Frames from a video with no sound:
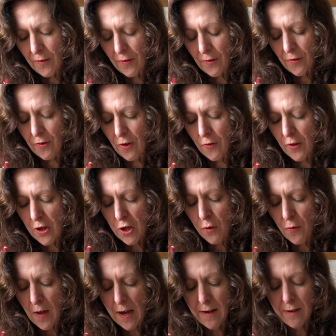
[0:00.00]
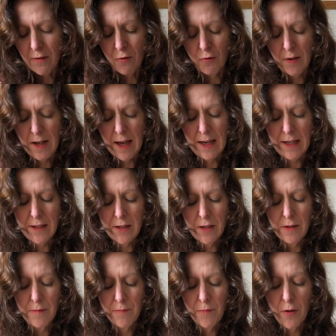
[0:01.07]
so that you then create
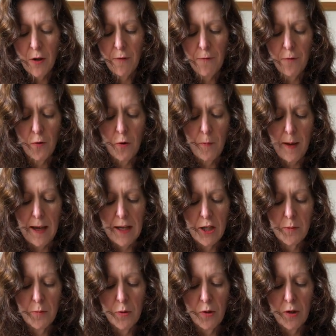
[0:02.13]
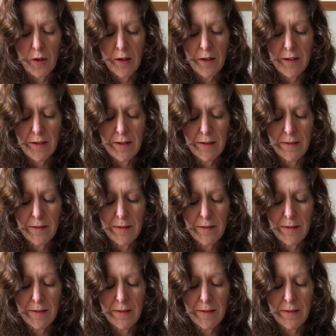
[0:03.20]
a 4-page booklet.